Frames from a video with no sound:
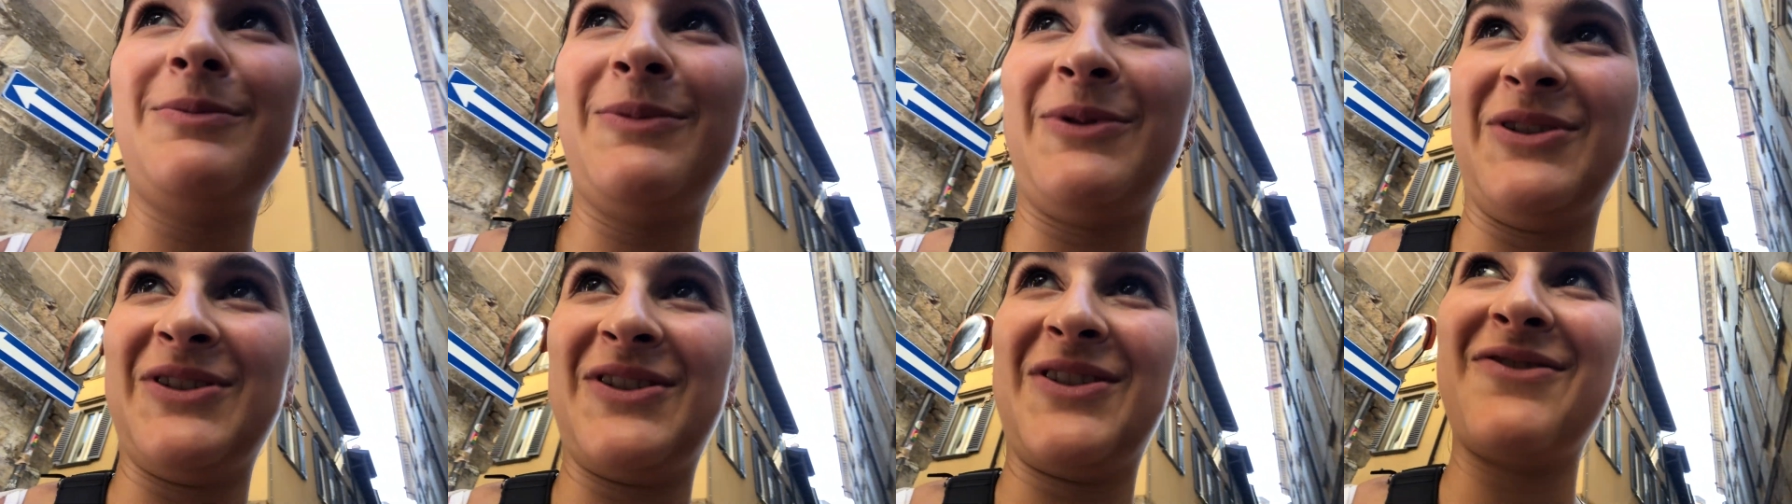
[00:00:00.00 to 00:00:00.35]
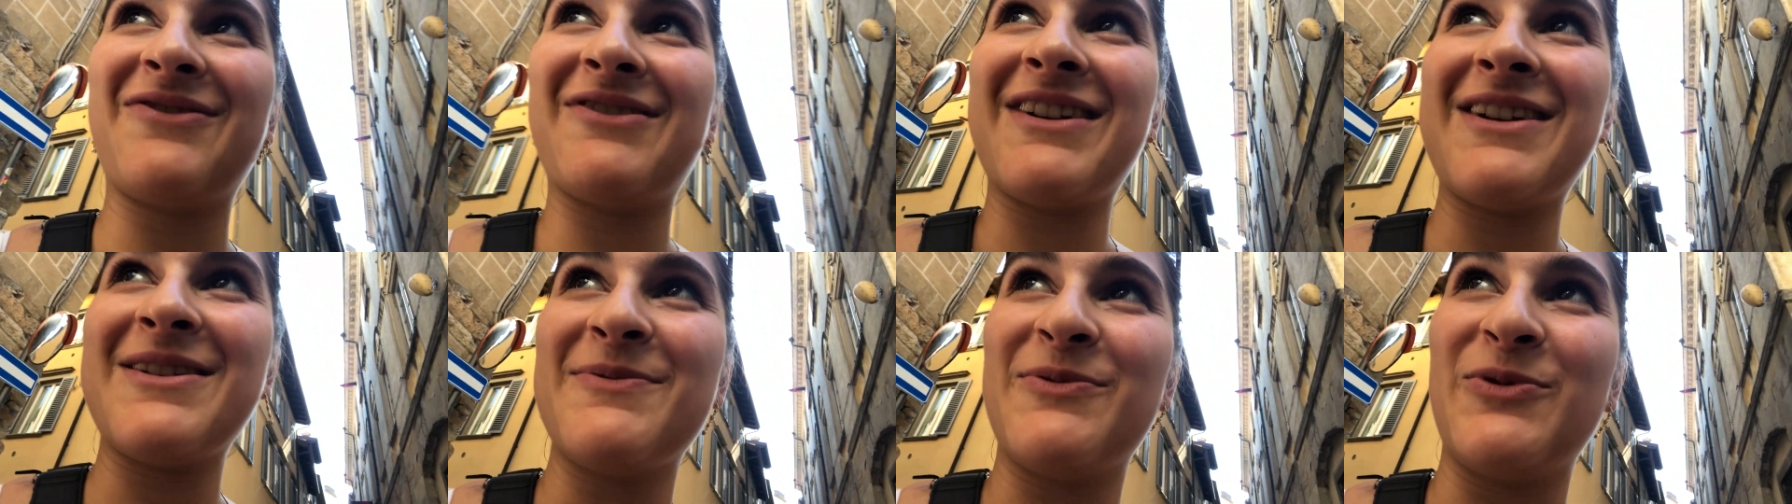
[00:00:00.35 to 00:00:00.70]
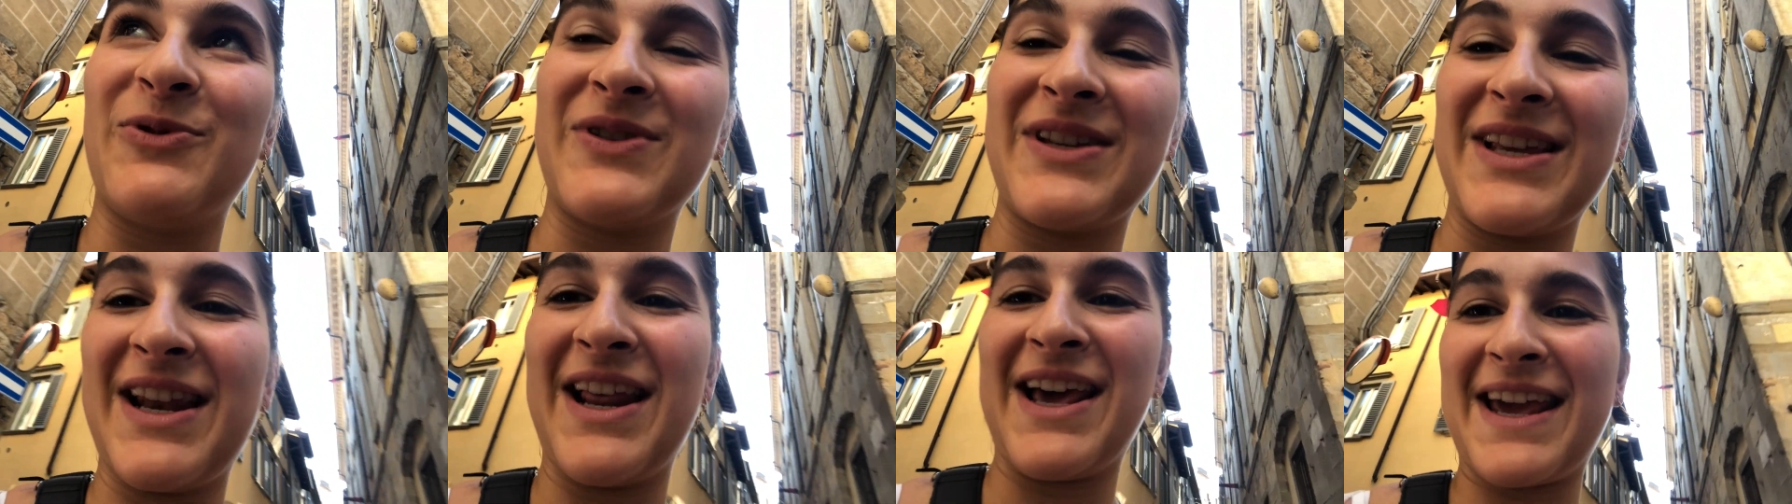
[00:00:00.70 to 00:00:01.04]
mozzarella
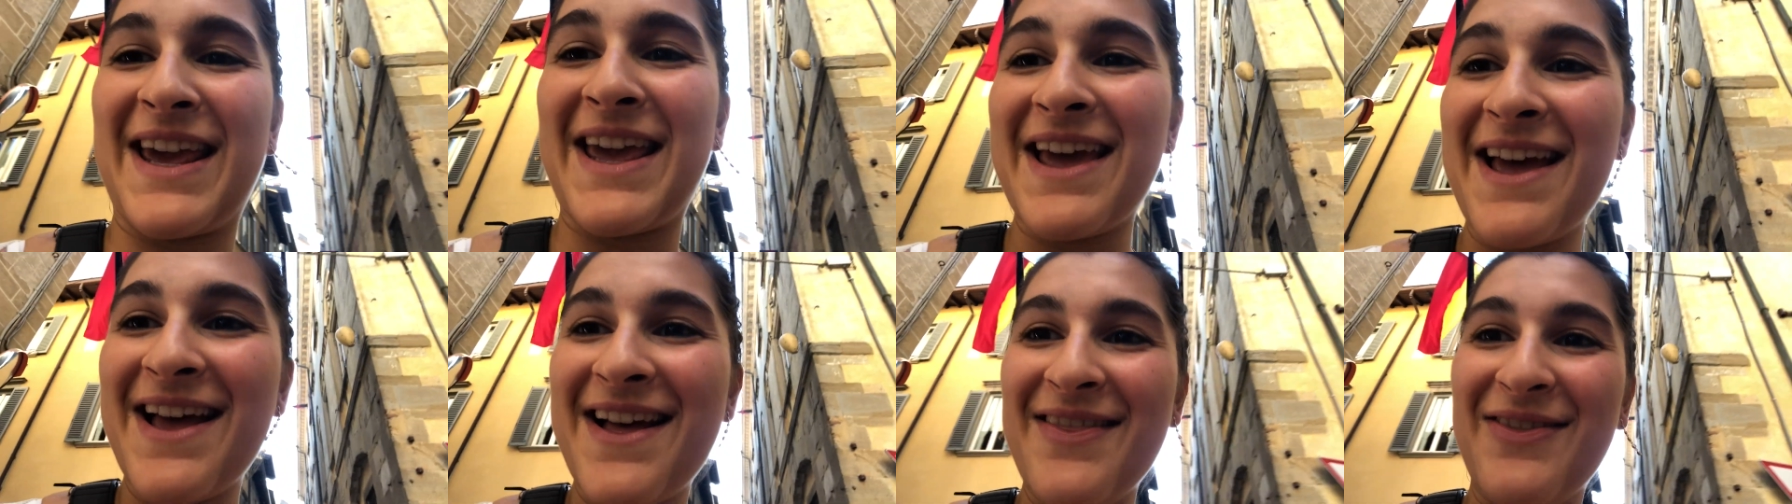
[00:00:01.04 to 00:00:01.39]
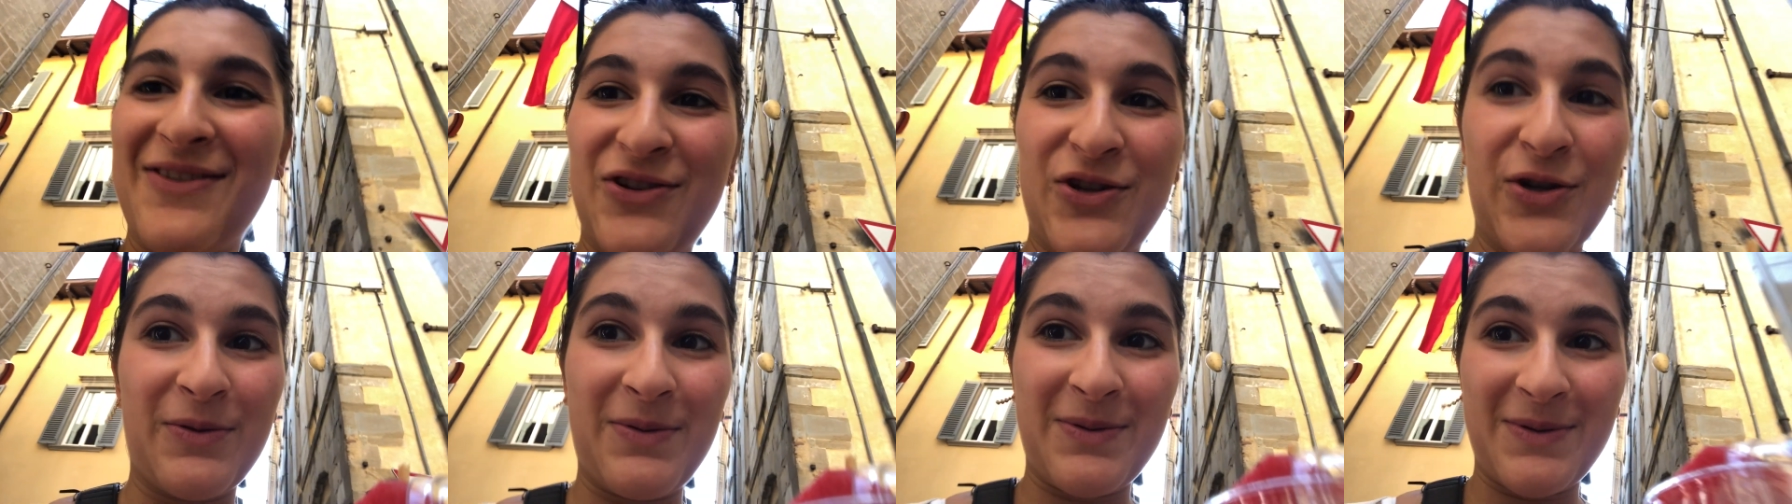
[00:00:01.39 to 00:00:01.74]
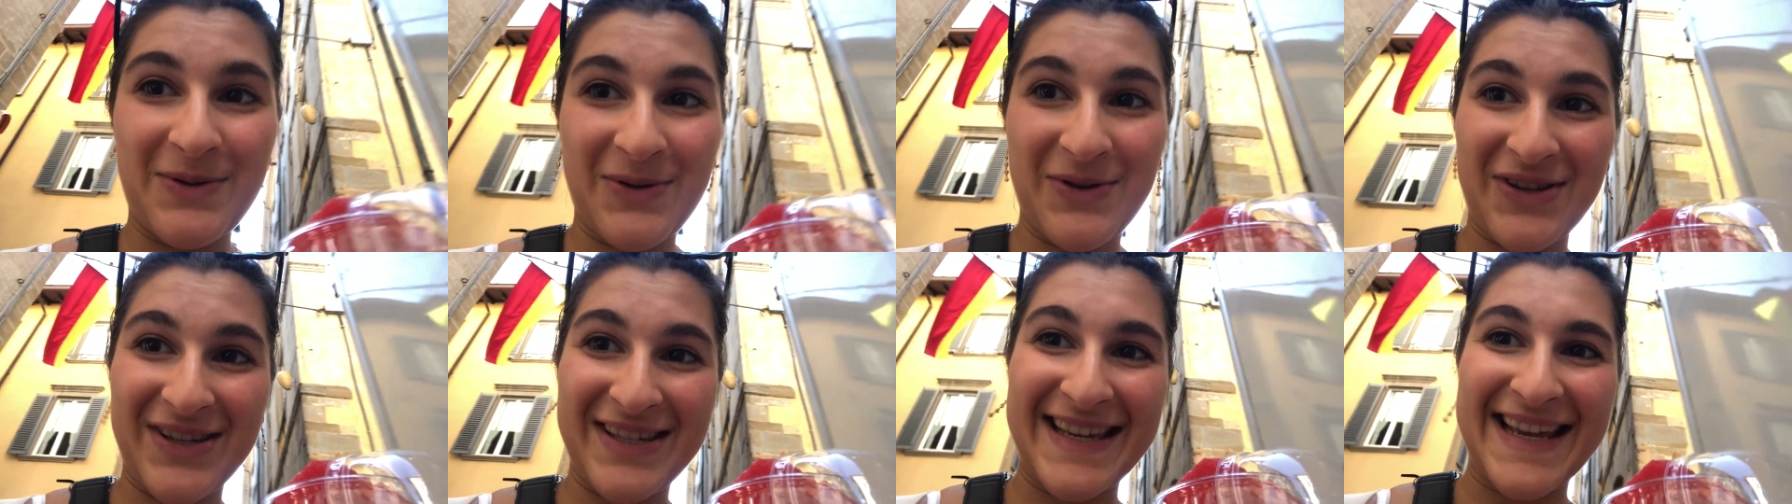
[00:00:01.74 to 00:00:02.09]
balls, and, like, the toppings were
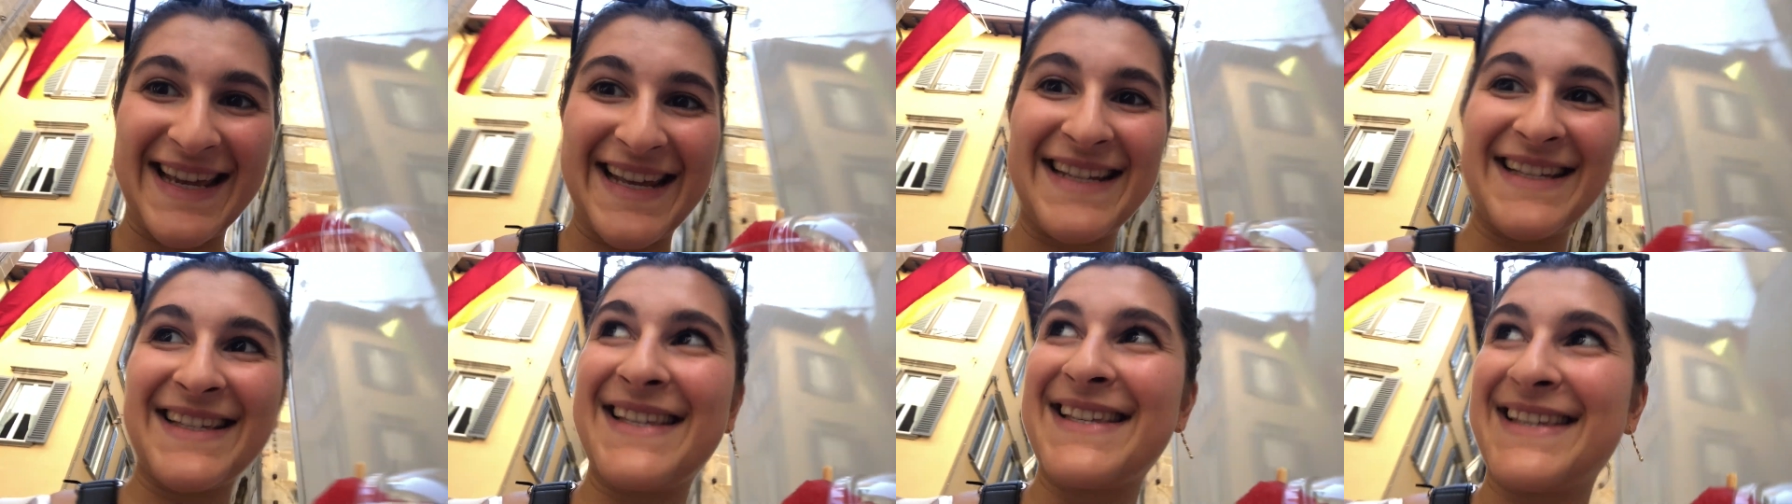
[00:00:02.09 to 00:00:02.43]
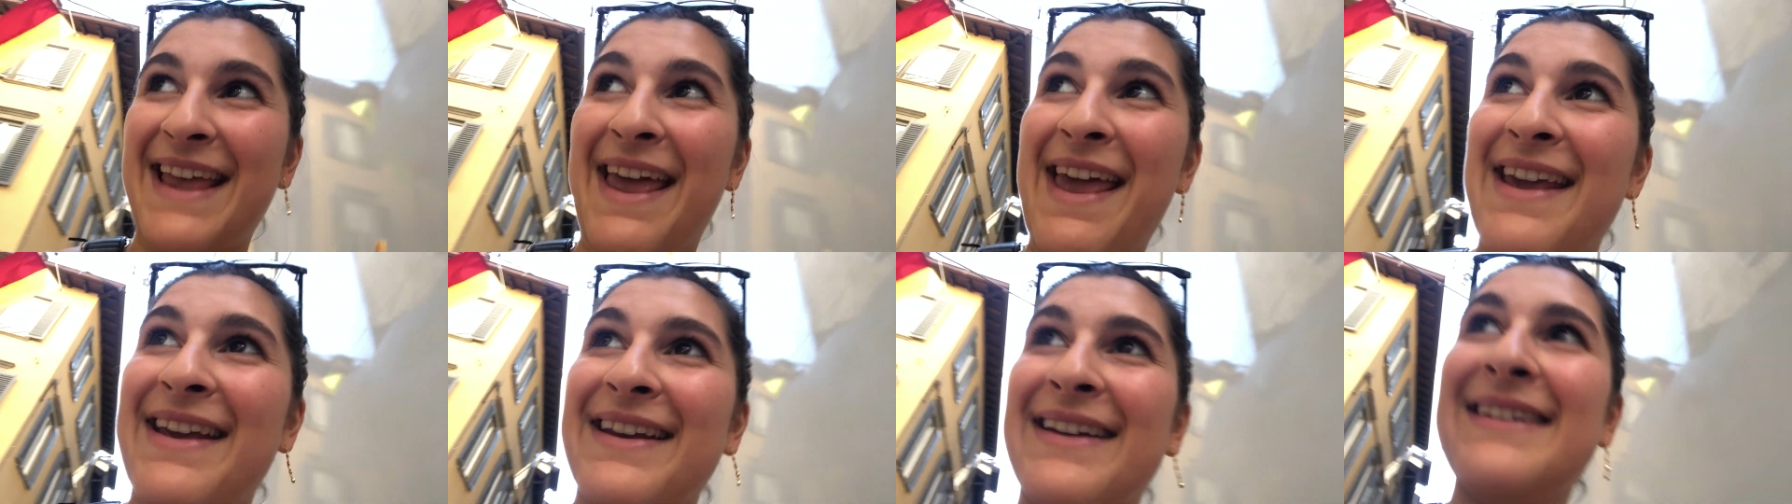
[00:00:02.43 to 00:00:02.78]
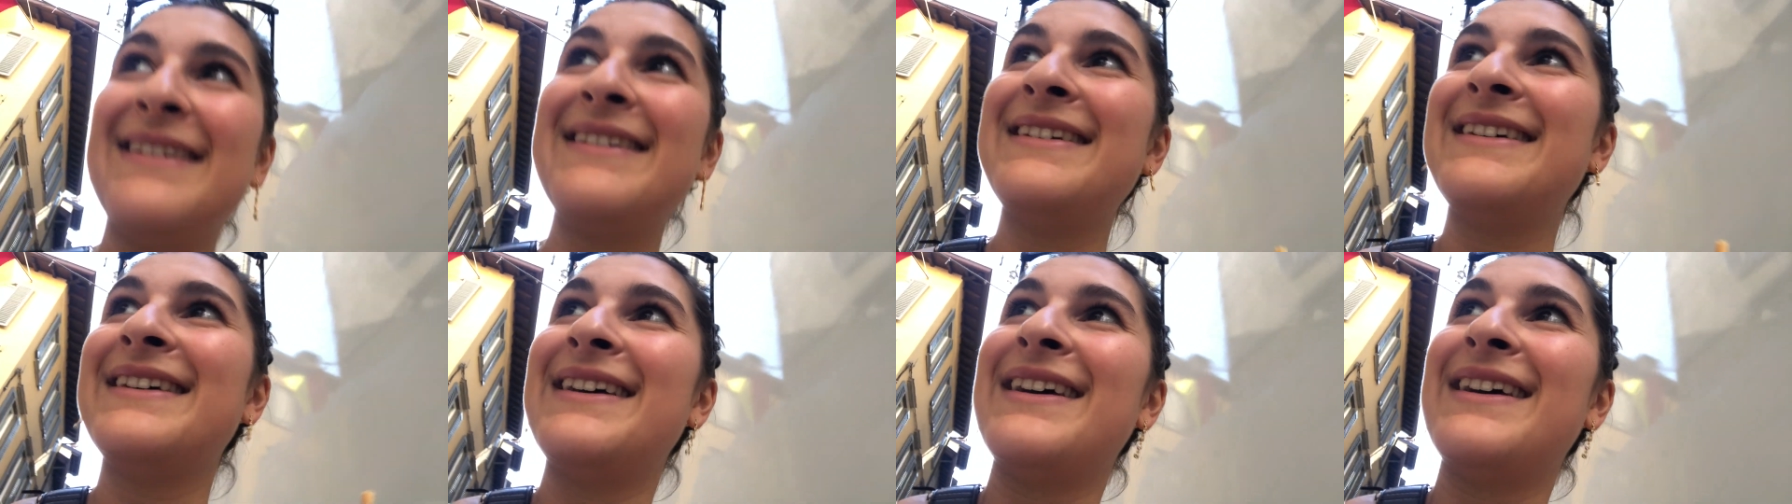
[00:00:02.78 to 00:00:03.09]
just insane,